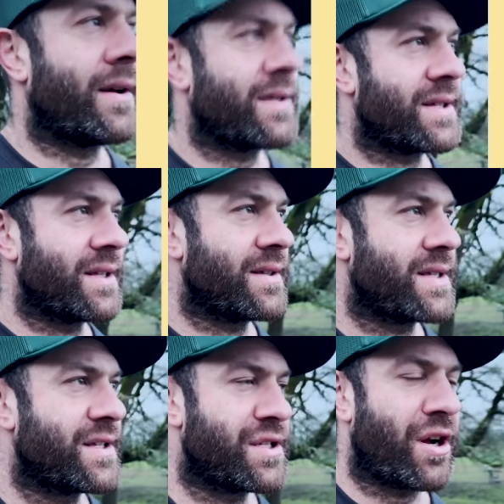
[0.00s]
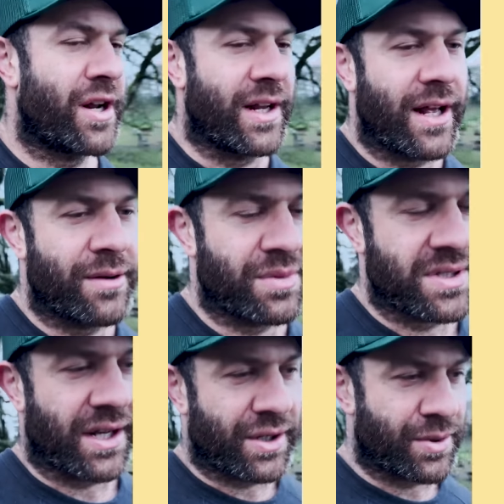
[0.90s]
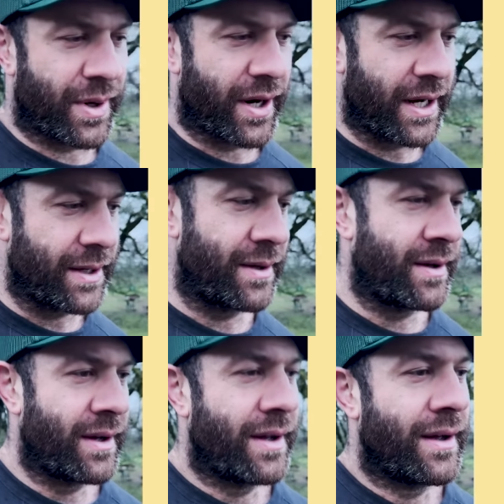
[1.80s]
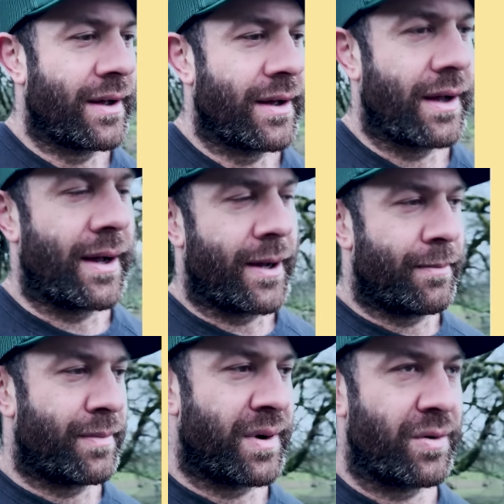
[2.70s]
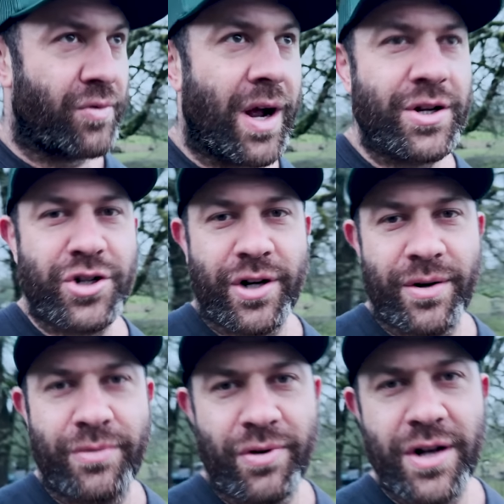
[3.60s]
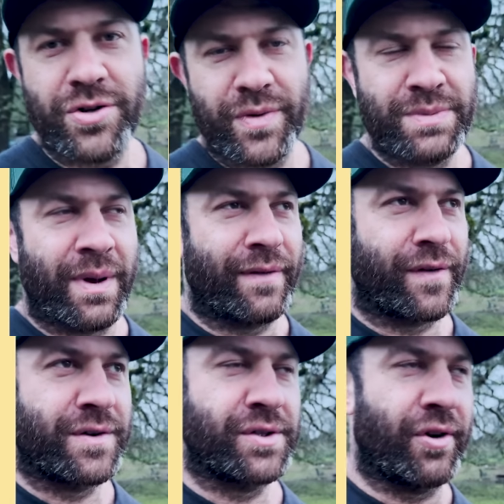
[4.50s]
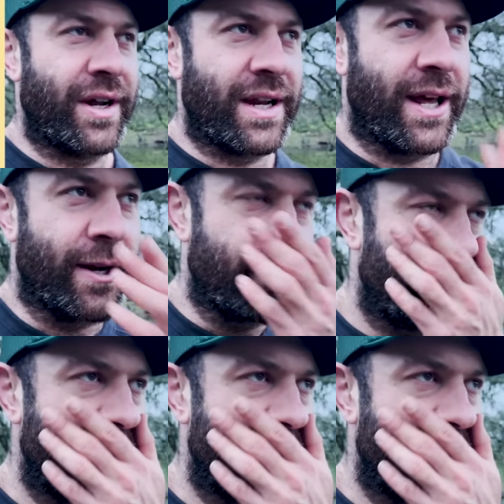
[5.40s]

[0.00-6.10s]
since, since starting an animal sanctuary, um, Roger, Roger was my first Great Dane.